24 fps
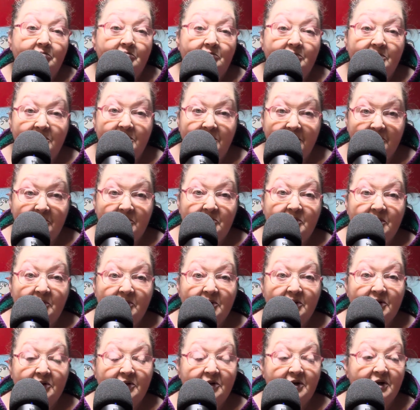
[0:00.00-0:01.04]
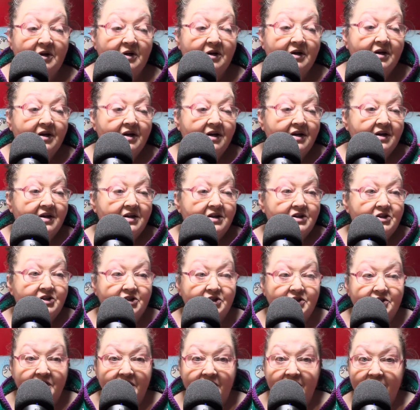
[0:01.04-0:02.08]
but it would be worth it
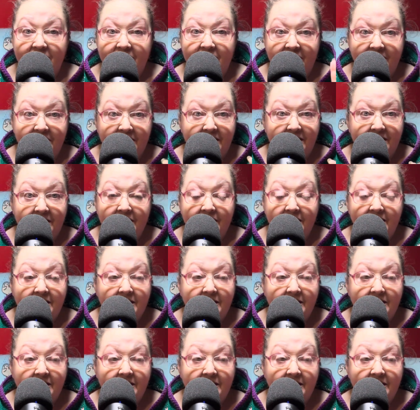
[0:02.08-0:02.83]
just to get the